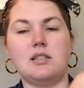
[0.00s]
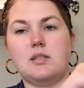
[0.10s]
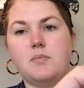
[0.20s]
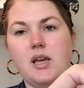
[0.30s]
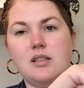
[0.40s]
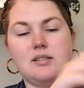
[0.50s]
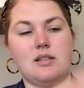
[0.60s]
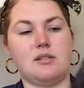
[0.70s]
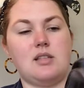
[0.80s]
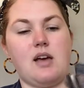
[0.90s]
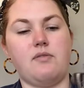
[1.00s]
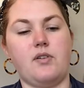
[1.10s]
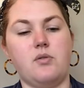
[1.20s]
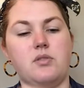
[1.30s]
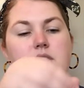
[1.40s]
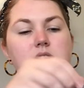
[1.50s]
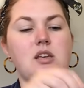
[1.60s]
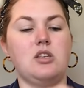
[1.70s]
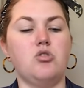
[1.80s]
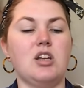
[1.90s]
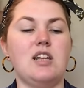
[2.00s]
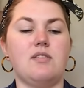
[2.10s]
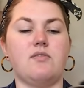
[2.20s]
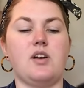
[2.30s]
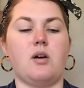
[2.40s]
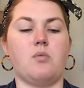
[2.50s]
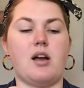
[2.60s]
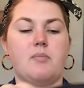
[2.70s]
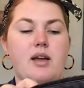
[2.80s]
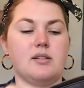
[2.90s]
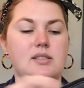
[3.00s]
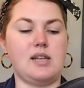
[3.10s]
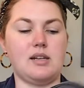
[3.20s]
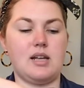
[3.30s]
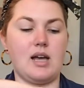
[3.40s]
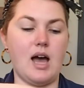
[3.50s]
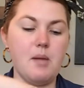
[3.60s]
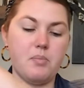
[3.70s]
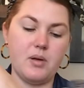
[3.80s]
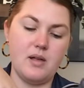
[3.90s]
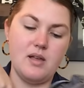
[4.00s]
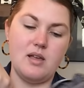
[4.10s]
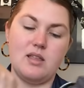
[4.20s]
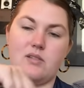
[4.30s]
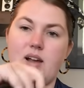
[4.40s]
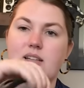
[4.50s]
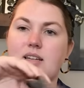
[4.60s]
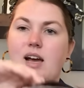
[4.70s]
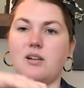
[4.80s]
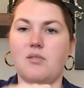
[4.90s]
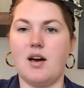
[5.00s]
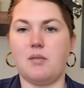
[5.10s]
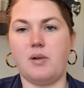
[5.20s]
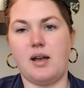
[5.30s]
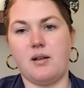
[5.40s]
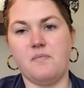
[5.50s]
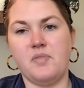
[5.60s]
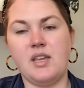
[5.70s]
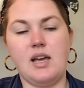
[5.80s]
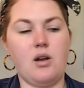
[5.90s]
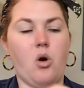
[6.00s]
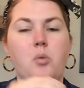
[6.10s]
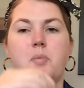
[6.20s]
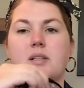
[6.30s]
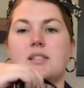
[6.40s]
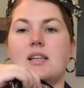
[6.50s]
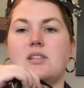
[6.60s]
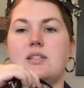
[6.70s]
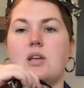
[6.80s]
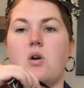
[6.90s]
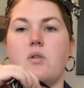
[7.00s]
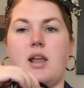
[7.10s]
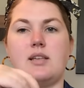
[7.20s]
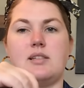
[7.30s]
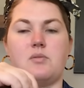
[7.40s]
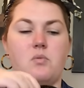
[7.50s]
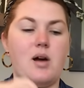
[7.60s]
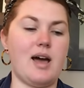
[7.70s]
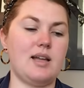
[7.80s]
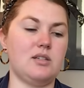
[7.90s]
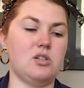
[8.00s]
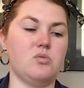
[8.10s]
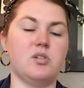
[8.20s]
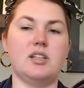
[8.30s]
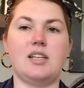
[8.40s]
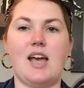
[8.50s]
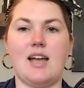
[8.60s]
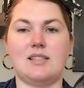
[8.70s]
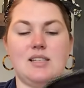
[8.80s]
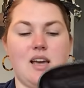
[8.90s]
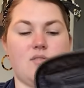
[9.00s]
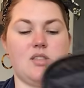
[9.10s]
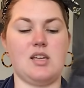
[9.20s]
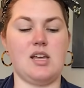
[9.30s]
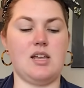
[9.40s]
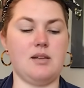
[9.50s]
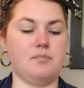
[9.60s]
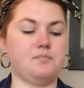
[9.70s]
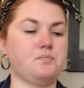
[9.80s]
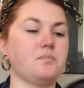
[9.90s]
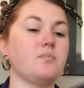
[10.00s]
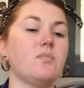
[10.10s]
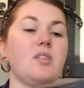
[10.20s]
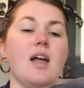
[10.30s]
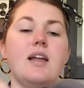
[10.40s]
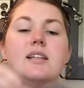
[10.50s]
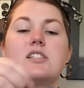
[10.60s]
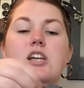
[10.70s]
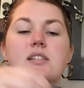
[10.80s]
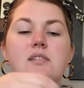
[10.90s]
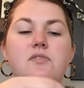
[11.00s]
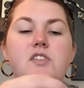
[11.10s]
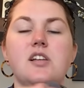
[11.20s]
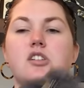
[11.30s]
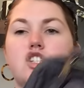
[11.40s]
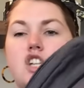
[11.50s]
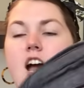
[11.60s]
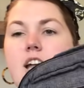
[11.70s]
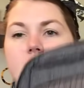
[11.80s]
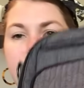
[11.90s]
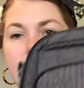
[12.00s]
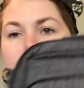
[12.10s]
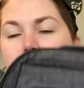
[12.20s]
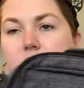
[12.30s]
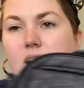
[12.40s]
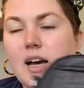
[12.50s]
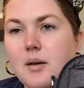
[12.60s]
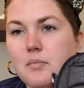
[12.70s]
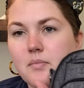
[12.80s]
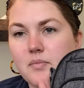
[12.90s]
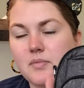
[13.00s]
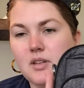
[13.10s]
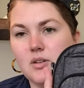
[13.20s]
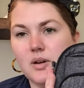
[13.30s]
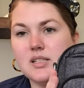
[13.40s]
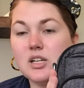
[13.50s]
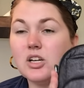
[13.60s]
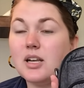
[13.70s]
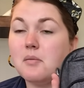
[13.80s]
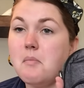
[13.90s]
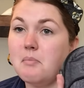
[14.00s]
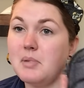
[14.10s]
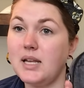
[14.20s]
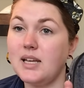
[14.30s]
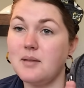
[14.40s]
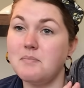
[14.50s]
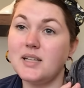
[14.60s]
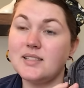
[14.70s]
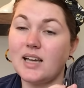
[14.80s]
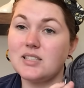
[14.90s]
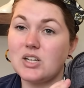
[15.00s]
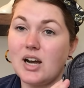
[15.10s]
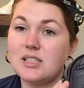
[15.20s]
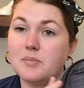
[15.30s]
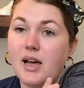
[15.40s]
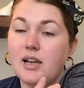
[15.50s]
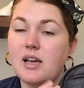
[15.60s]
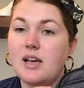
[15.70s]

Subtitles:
of space. There's that phone thing. You can even fit a water bottle standing up, the right kind of water bottle. It opens so nice and wide. You really can see everything in it. And it doesn't feel giant. You know, it's a good medium, mid-sized crossbody.